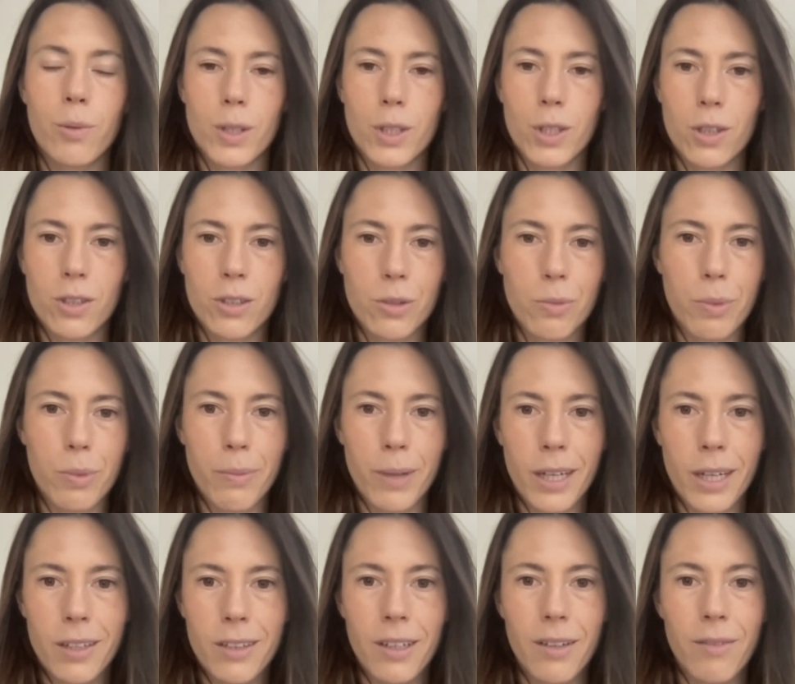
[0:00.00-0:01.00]
returns have been
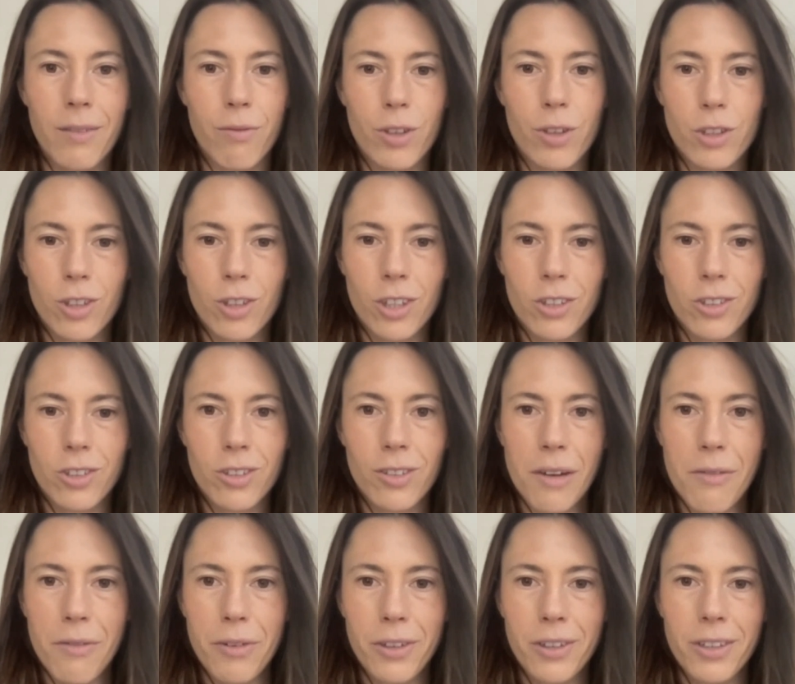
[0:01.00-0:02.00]
made at the infrastructure
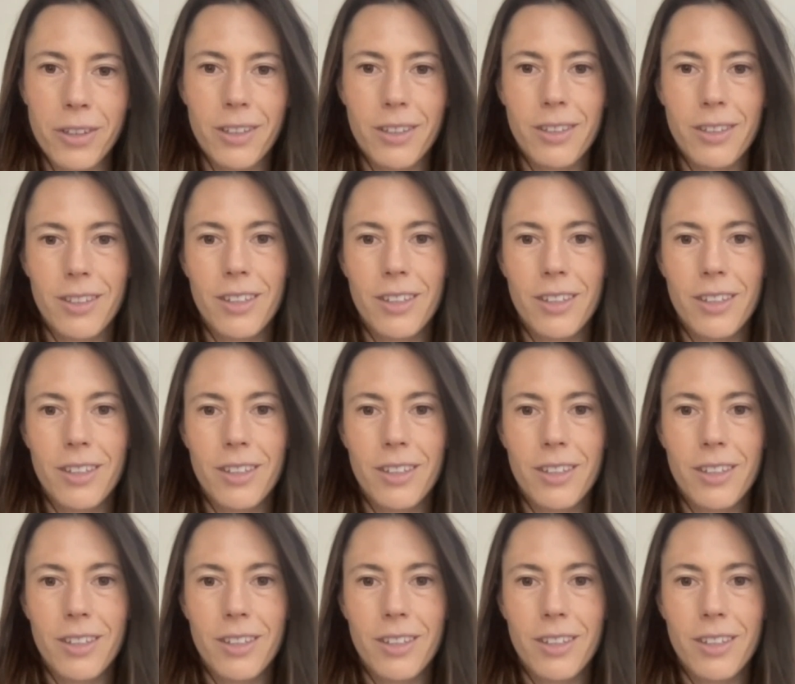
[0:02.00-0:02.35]
level.